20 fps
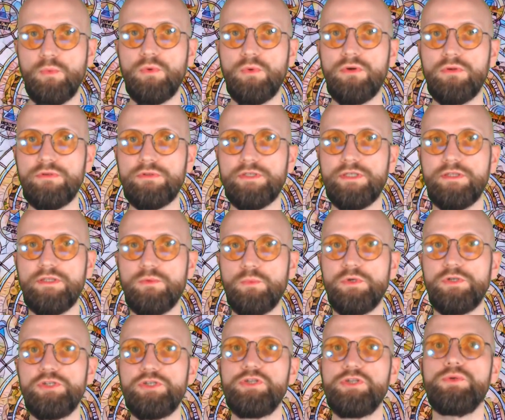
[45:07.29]
world in
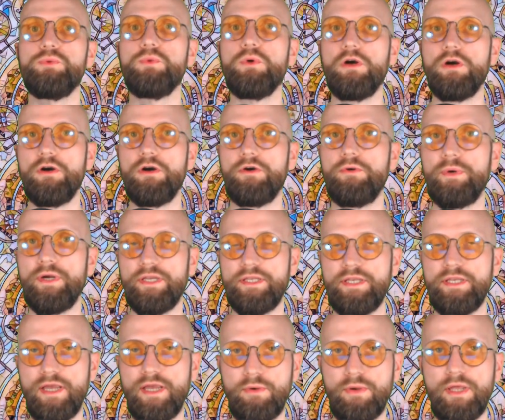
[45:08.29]
which you are right
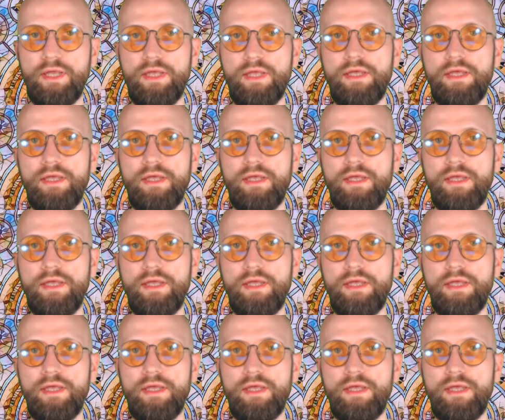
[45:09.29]
now.